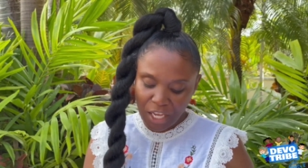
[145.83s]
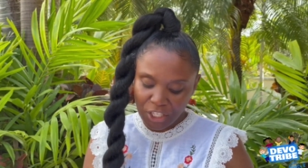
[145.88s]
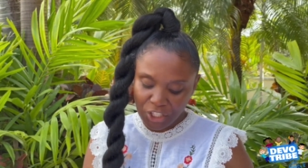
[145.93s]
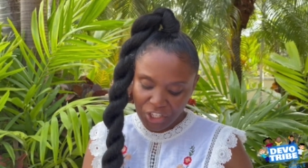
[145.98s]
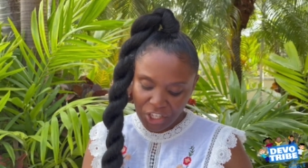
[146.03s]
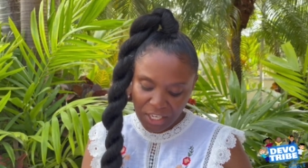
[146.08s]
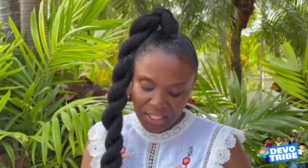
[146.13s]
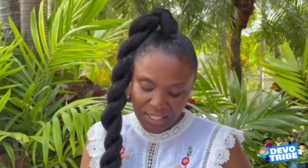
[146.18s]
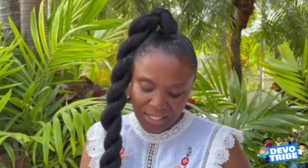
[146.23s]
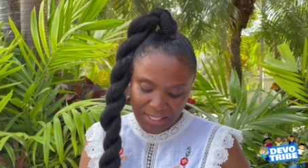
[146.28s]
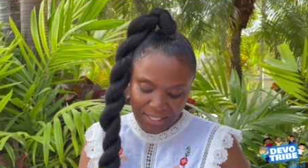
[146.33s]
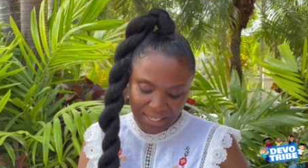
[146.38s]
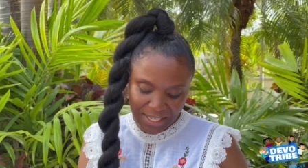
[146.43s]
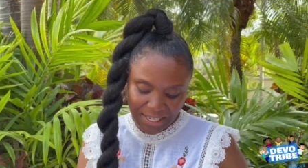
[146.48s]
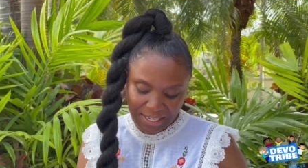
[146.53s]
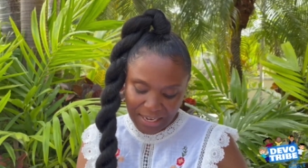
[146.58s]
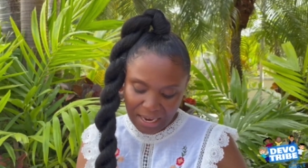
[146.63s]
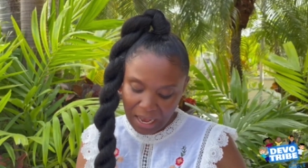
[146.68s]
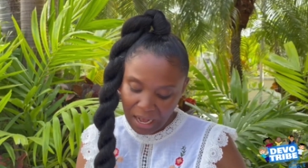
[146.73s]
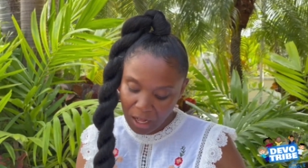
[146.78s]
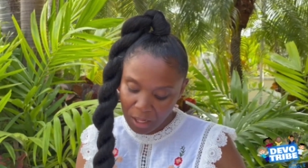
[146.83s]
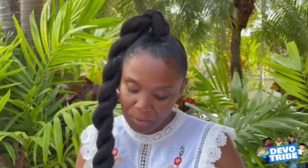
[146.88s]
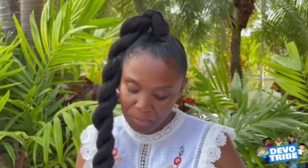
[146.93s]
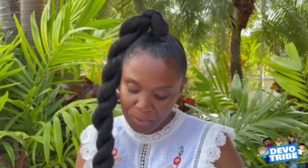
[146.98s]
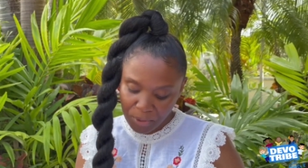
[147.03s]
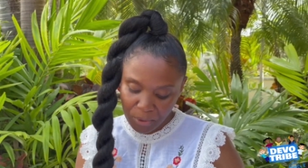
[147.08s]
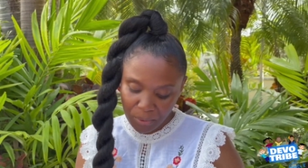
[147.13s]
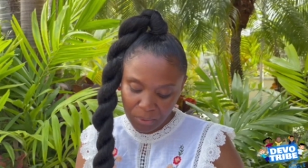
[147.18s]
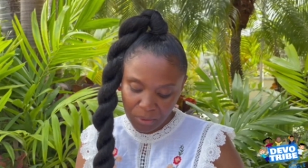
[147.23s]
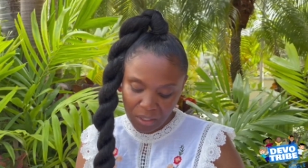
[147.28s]
Jesus can
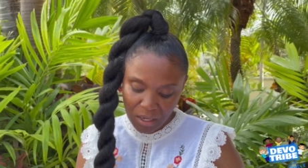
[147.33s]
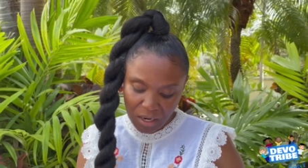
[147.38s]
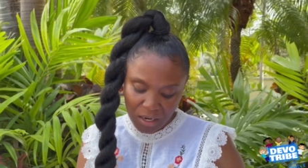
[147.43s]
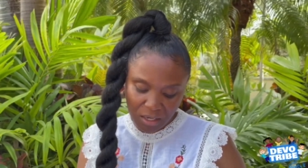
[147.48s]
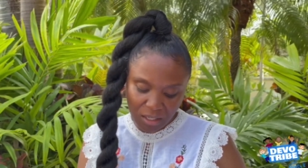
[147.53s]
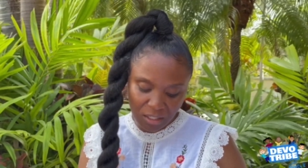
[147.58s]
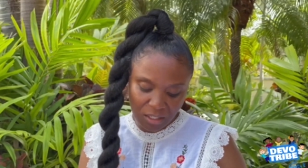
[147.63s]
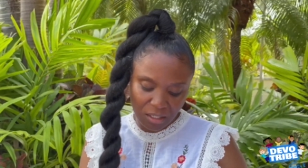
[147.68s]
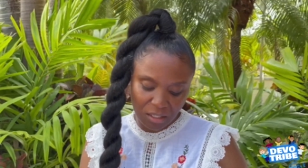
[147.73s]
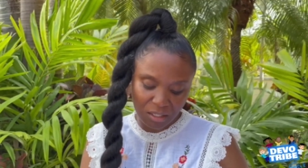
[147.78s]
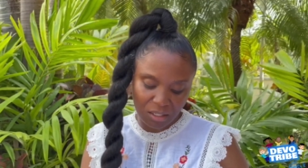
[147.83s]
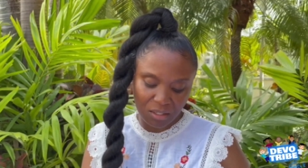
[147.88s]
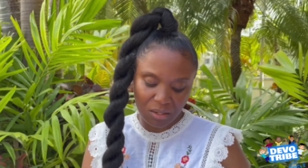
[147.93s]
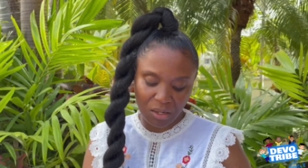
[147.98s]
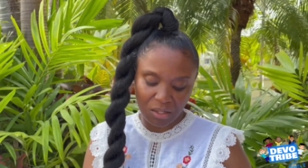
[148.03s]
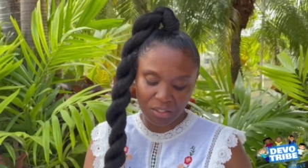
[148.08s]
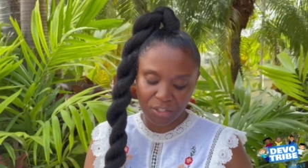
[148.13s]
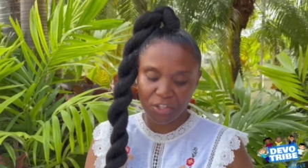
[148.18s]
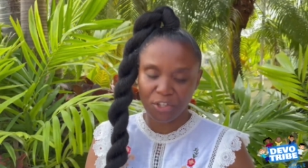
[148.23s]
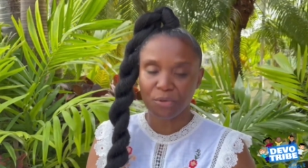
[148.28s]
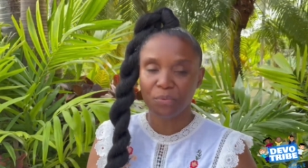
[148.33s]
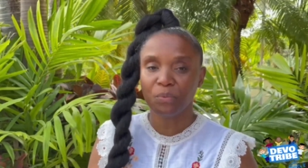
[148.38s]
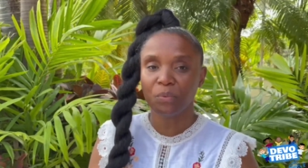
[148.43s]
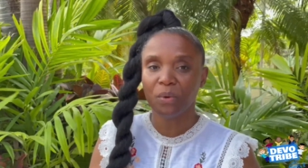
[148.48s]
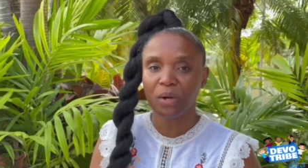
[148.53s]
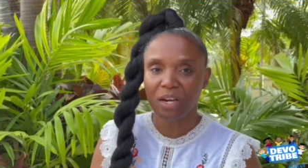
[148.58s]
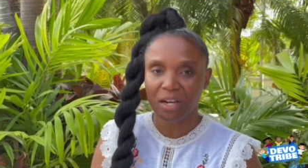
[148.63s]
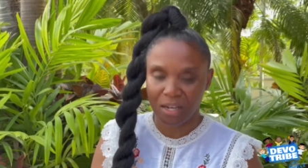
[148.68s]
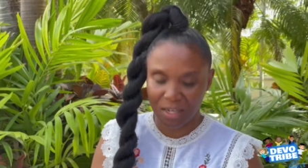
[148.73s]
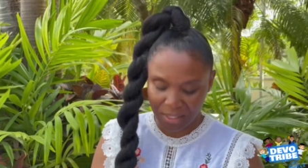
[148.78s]
help you learn to salt your
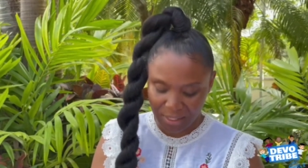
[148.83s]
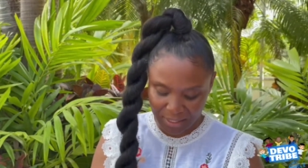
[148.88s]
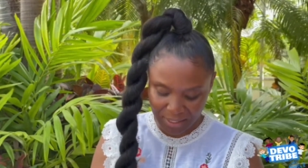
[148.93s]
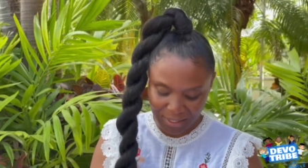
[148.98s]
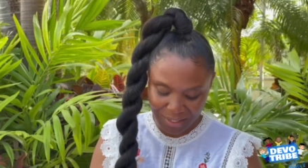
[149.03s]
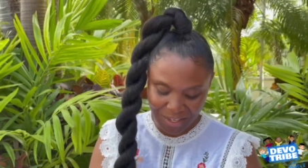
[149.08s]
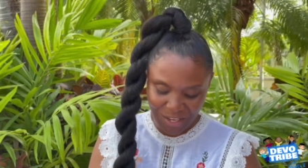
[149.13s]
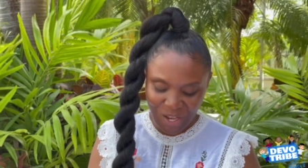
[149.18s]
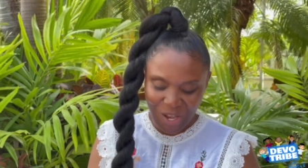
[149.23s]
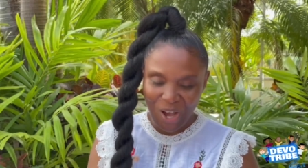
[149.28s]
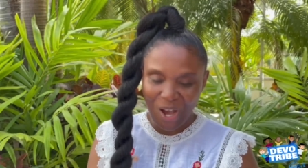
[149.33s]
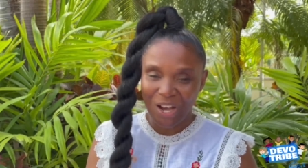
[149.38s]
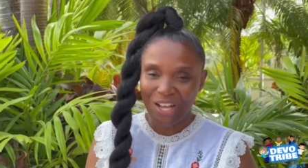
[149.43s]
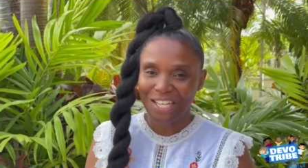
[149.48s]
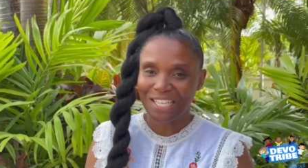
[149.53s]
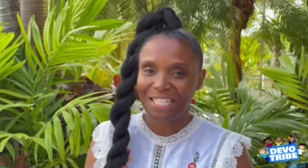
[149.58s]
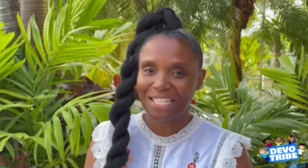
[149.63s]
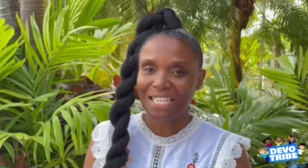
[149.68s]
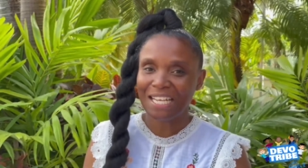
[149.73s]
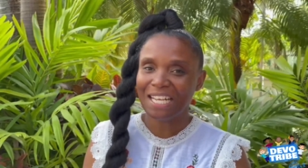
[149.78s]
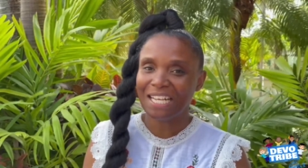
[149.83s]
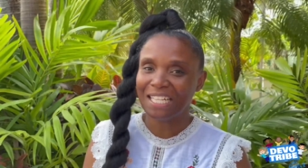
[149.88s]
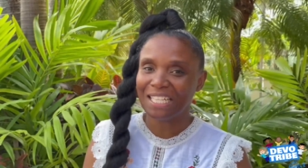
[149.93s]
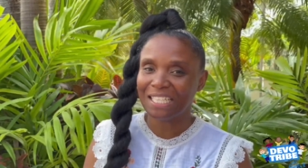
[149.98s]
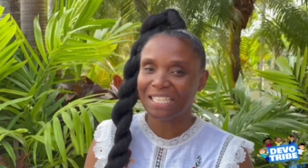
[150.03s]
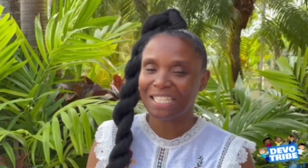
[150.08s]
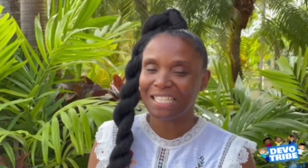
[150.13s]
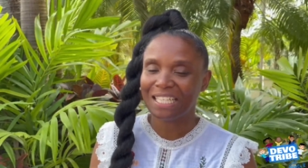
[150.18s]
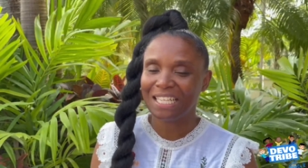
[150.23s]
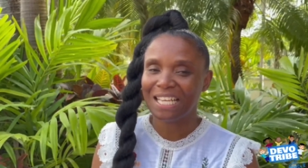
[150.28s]
words
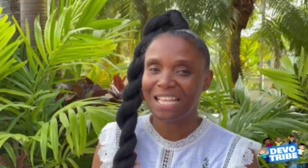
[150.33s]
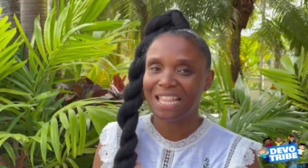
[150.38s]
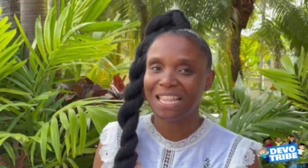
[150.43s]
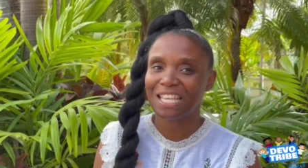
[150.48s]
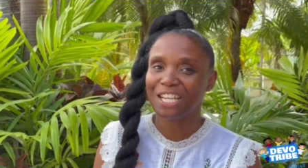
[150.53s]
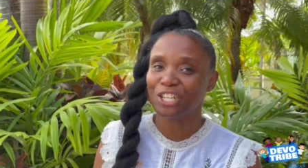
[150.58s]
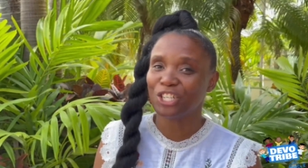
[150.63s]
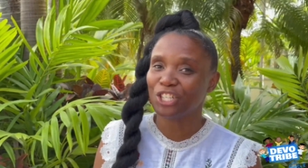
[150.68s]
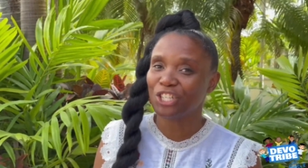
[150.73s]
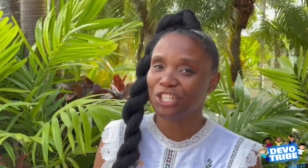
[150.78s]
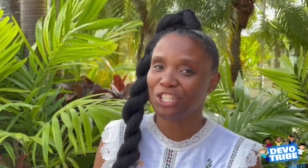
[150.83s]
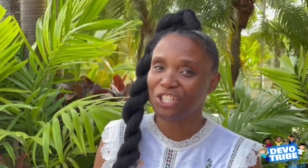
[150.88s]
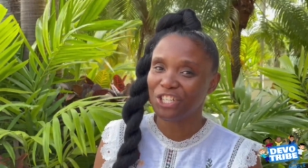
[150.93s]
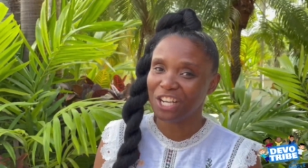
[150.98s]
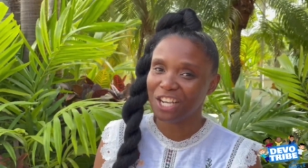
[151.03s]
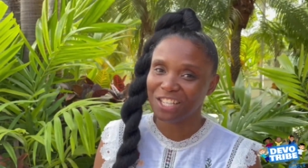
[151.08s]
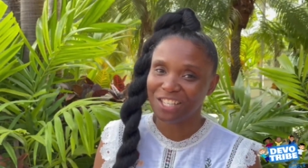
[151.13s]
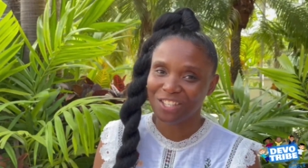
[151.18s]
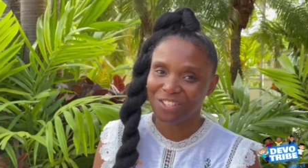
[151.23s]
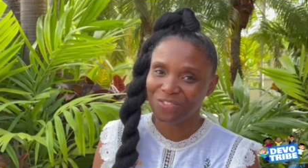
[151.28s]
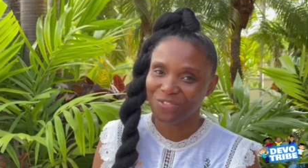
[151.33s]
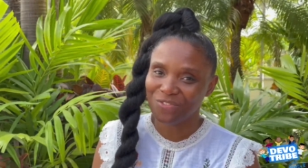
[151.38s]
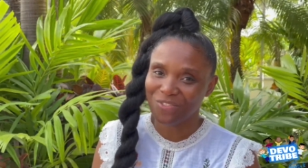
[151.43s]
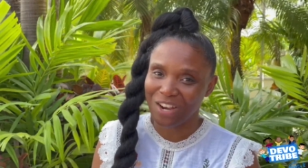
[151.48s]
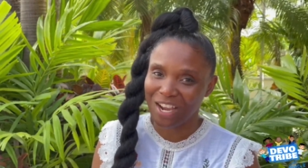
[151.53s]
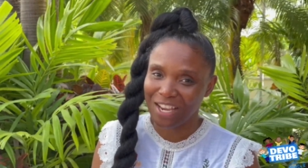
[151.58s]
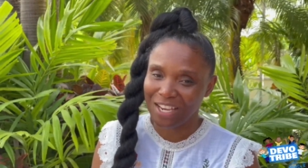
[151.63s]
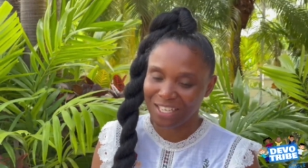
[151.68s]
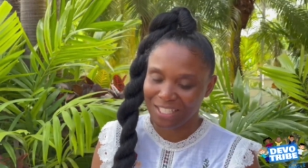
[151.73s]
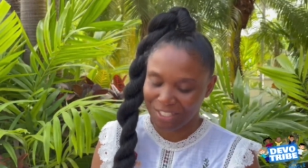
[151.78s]
until they're just
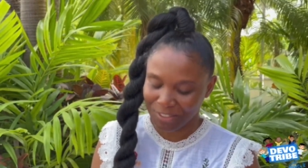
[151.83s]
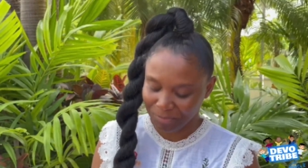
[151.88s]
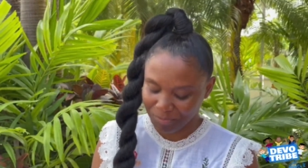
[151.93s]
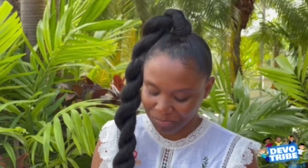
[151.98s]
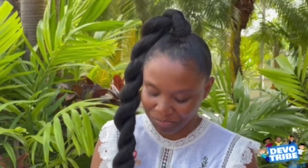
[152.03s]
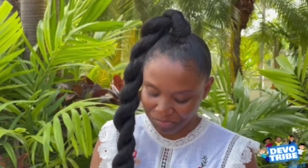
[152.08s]
right.